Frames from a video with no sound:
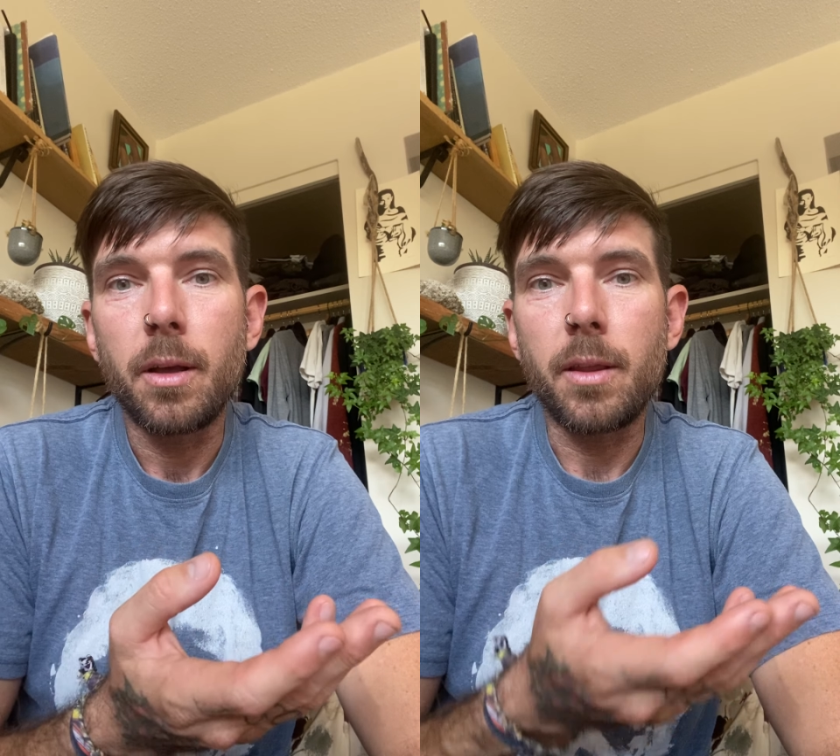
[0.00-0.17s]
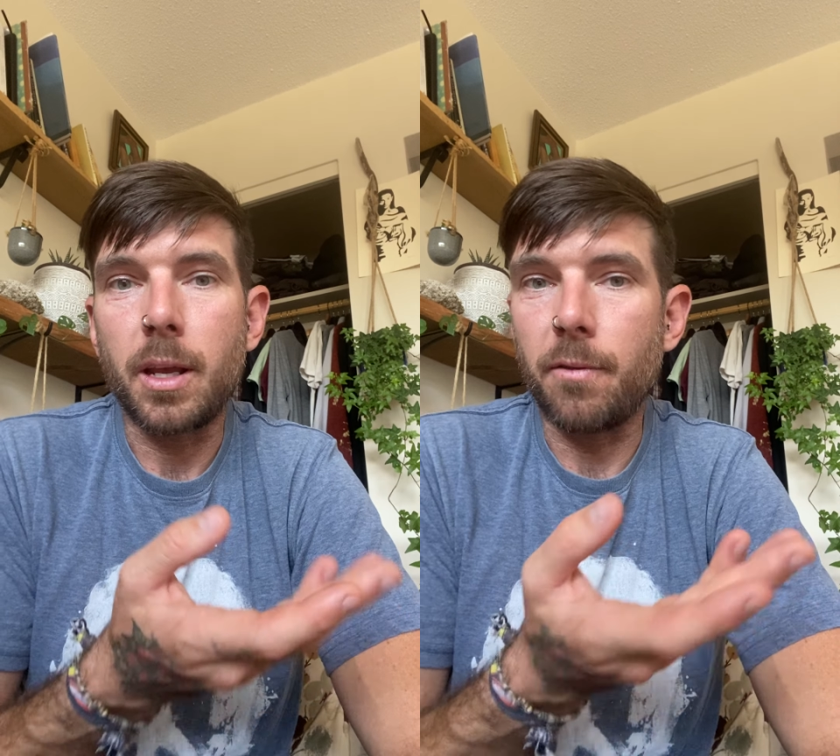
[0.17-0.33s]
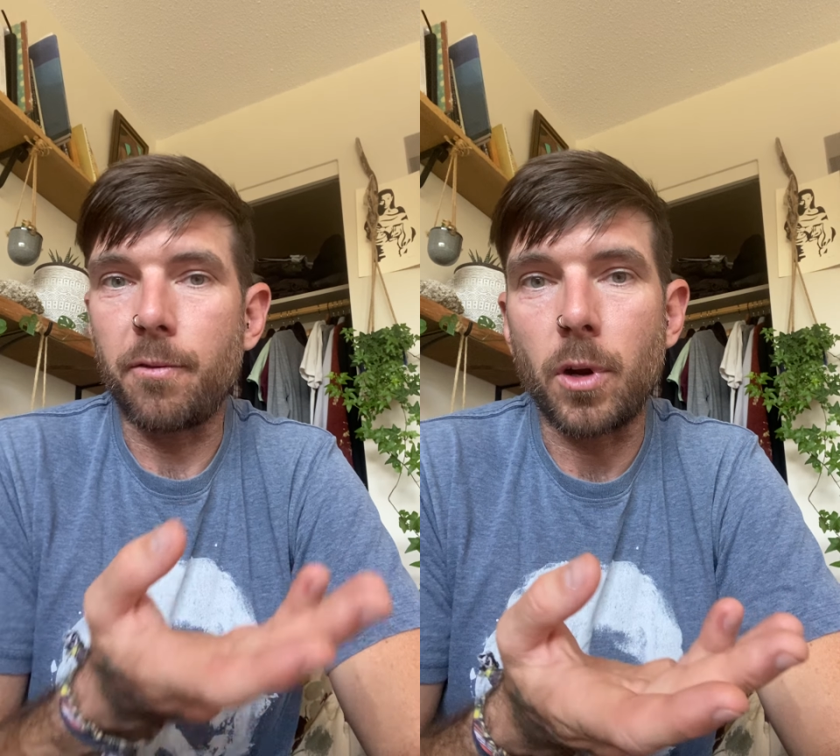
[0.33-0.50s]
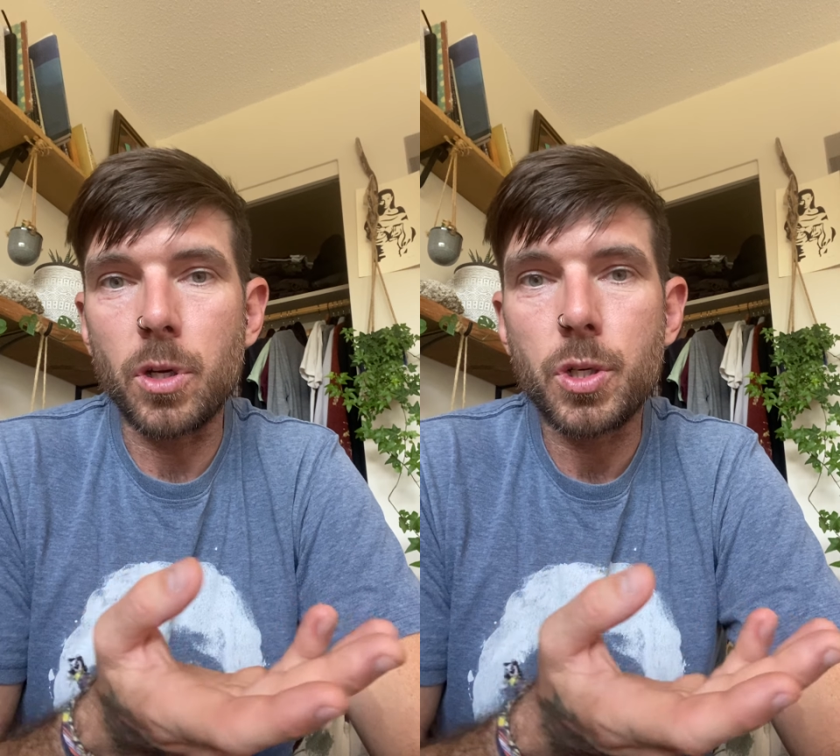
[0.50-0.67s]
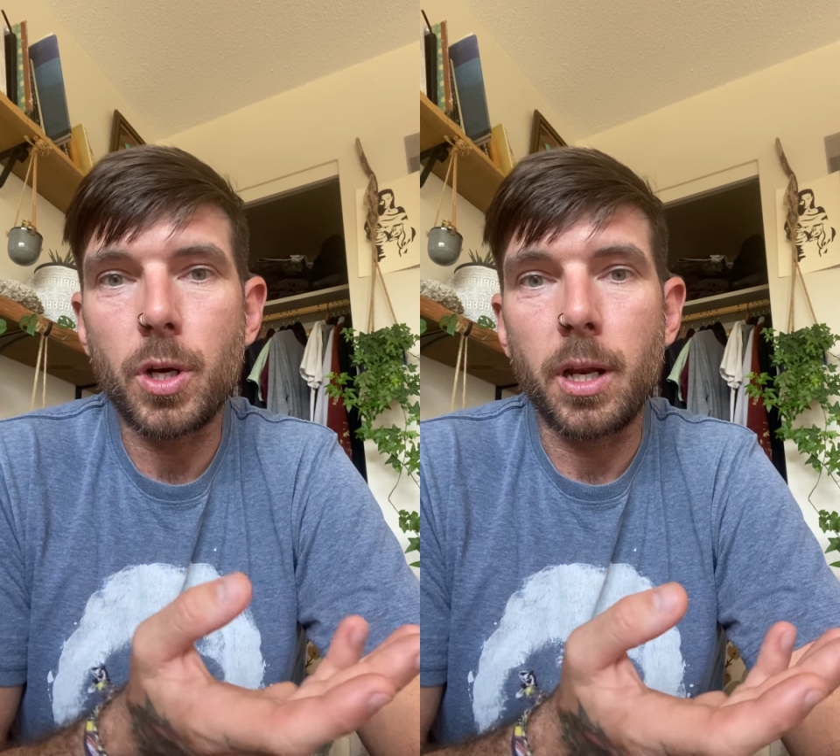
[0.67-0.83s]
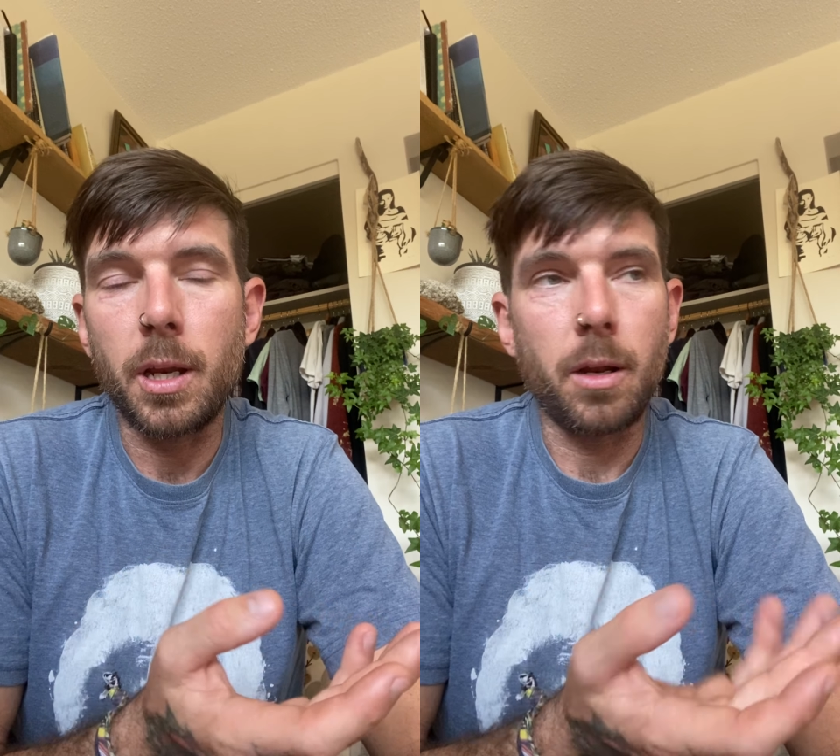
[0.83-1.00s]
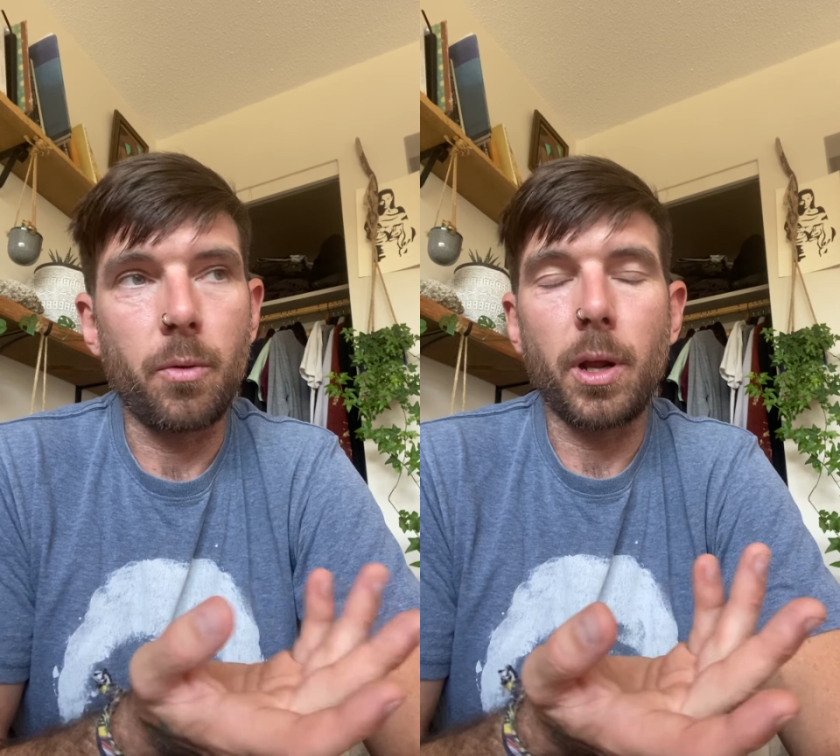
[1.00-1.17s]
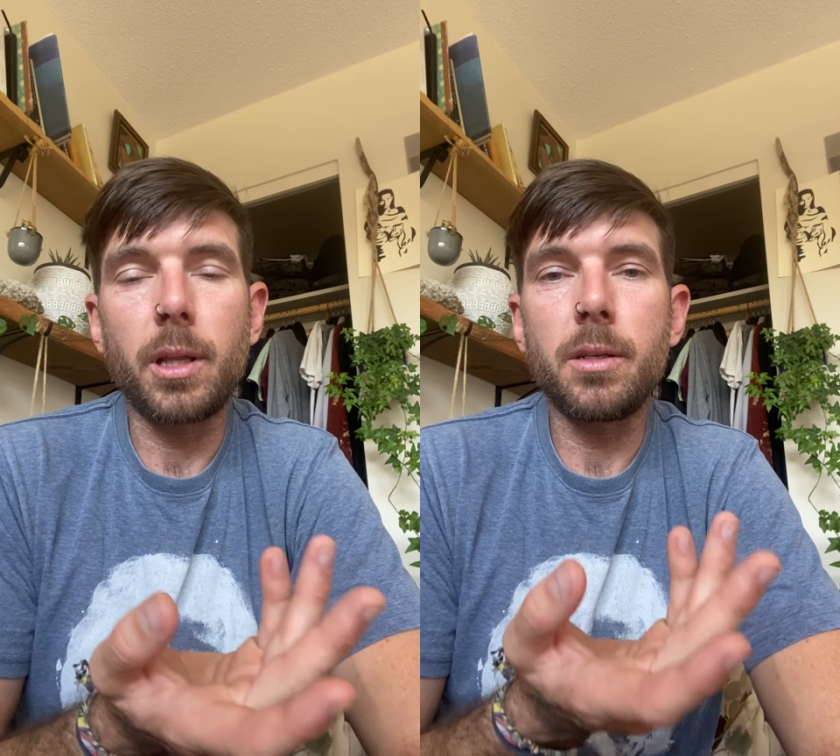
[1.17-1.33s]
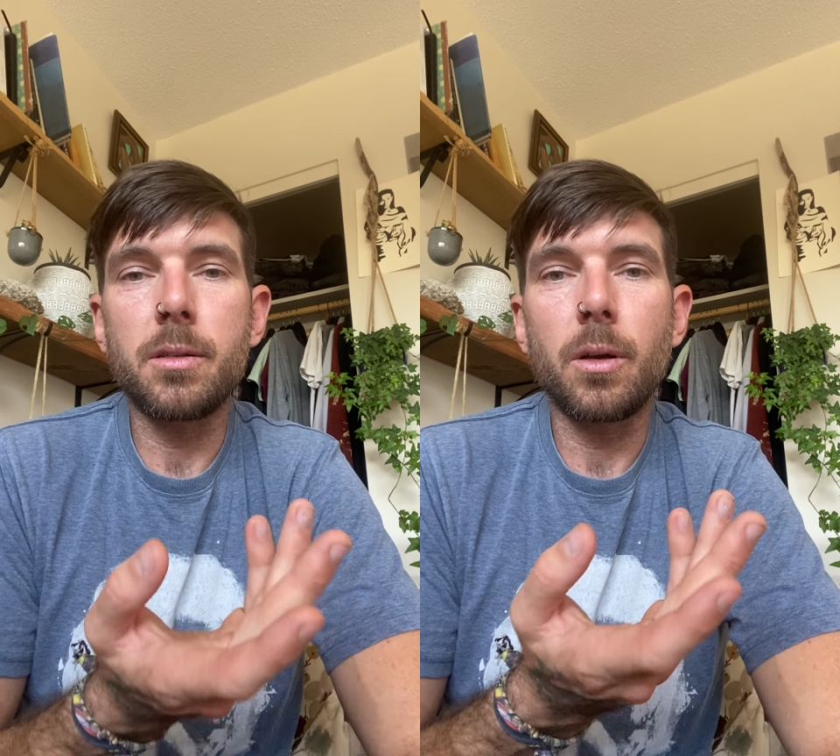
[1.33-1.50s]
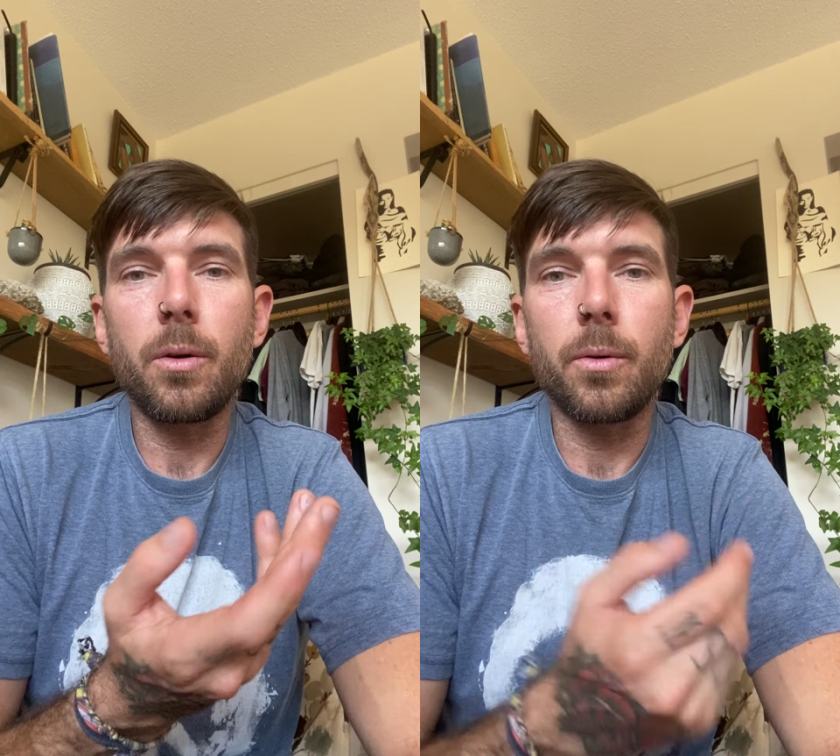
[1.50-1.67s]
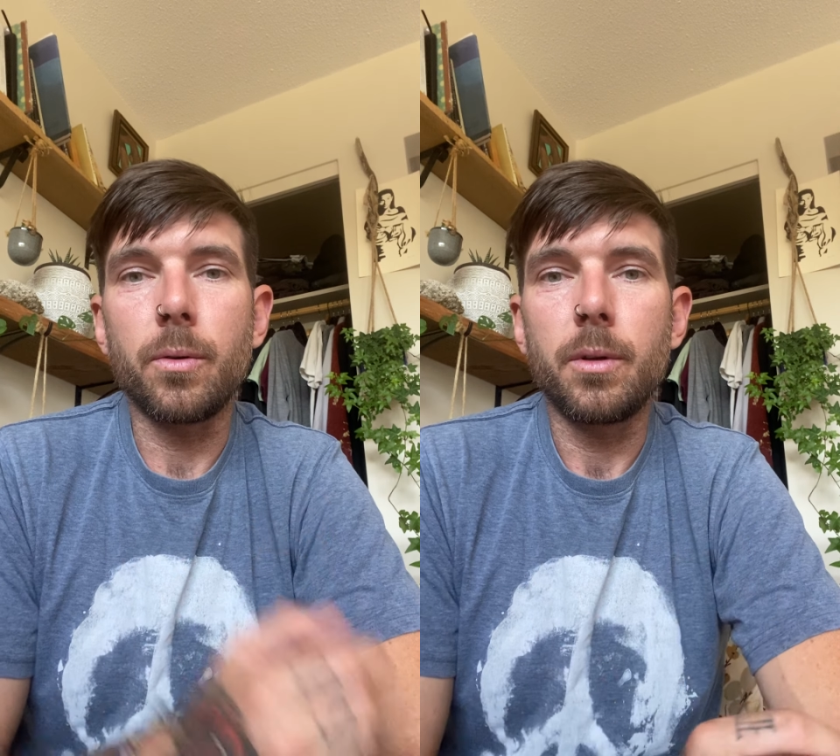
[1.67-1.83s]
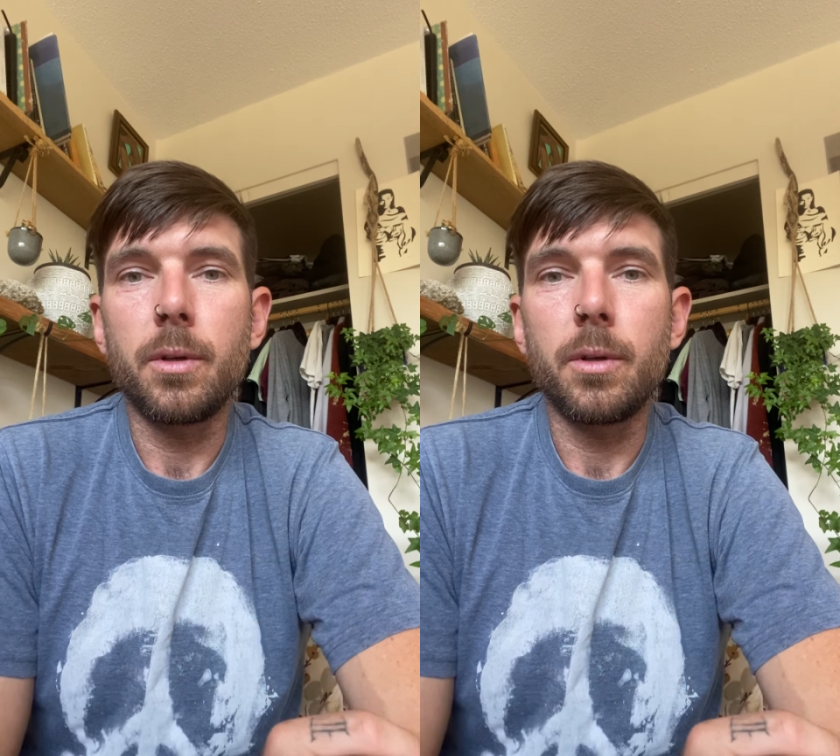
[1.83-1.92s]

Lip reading: They get frustrated, and rightly so.